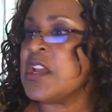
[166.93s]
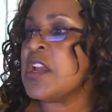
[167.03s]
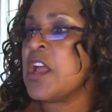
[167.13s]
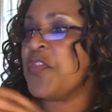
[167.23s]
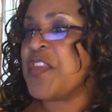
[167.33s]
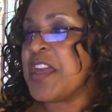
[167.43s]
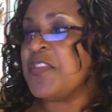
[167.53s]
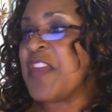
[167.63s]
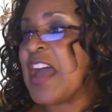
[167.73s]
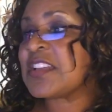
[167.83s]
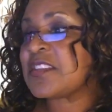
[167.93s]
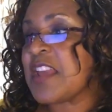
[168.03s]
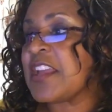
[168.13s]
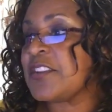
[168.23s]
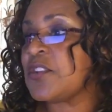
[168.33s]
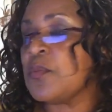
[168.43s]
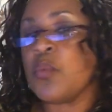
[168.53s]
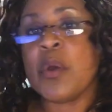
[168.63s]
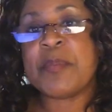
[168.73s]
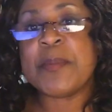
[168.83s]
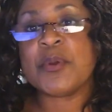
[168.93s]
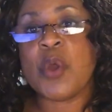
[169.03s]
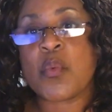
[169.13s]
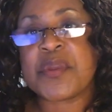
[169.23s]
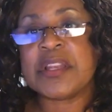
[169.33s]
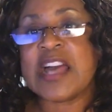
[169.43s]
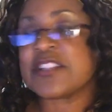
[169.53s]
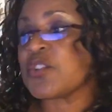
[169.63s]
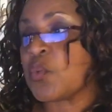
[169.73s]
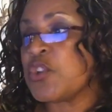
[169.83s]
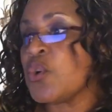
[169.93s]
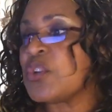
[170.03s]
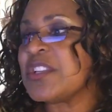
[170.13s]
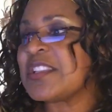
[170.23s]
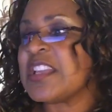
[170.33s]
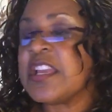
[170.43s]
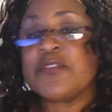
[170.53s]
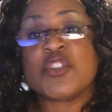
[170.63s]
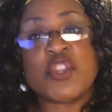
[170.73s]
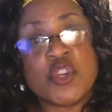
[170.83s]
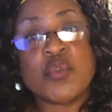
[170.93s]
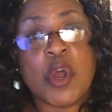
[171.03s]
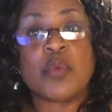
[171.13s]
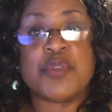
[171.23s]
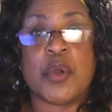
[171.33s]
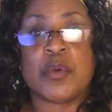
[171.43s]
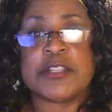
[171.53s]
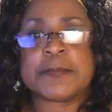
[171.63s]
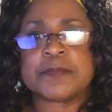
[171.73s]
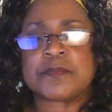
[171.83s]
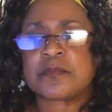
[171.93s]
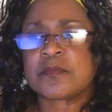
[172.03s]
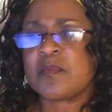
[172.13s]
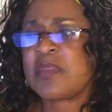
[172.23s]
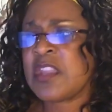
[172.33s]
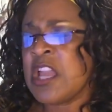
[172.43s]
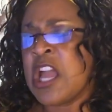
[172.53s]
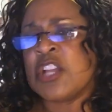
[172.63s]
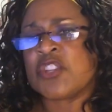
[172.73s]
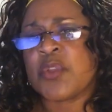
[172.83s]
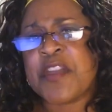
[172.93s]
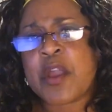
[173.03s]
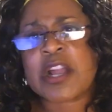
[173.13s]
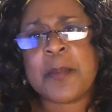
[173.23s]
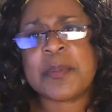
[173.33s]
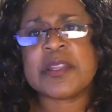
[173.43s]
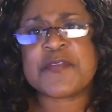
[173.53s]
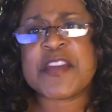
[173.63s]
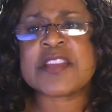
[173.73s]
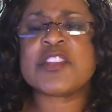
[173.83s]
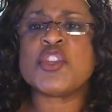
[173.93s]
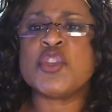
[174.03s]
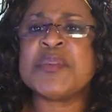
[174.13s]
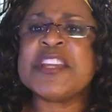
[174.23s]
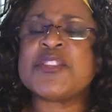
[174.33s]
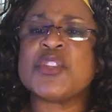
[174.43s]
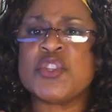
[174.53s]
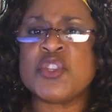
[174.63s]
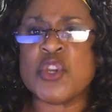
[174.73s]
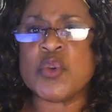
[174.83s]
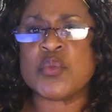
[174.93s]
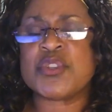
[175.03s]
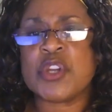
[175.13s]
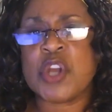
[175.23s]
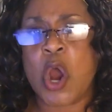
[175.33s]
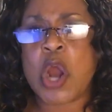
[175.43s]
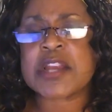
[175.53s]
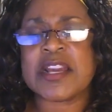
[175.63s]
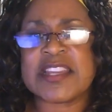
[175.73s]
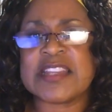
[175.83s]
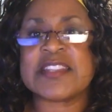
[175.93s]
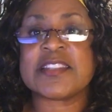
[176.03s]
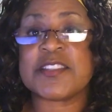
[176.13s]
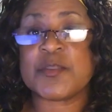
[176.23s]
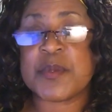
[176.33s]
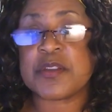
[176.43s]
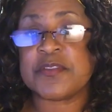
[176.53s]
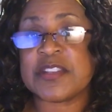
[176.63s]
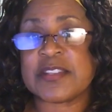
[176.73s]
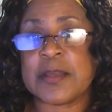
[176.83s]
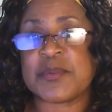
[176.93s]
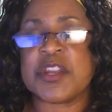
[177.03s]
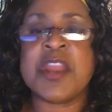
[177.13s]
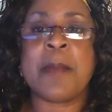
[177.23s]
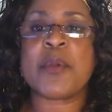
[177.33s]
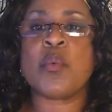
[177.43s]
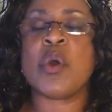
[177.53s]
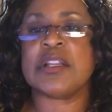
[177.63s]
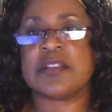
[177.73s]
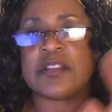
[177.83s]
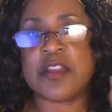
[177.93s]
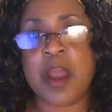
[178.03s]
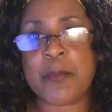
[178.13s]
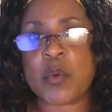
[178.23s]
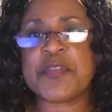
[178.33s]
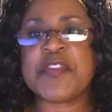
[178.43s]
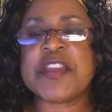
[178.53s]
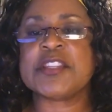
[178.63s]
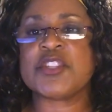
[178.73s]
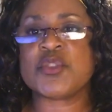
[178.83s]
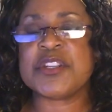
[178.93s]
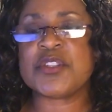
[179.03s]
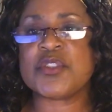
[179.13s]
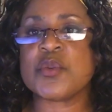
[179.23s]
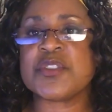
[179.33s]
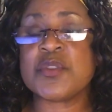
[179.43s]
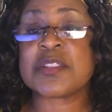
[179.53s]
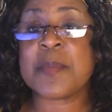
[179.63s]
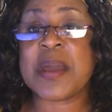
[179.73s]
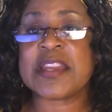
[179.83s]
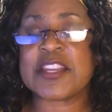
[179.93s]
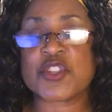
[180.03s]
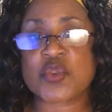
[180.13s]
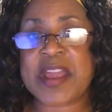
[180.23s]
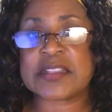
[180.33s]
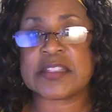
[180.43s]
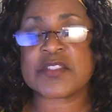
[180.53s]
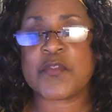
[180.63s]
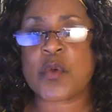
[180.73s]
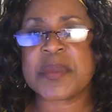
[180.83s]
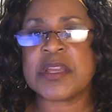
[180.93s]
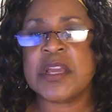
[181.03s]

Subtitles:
then that's saying, to what people don't realize is when you're deceived, you don't know it. So there are a couple of things that you need to do to guard against the spirit of deception. Number one thing that you need to do is, somebody can track this for me.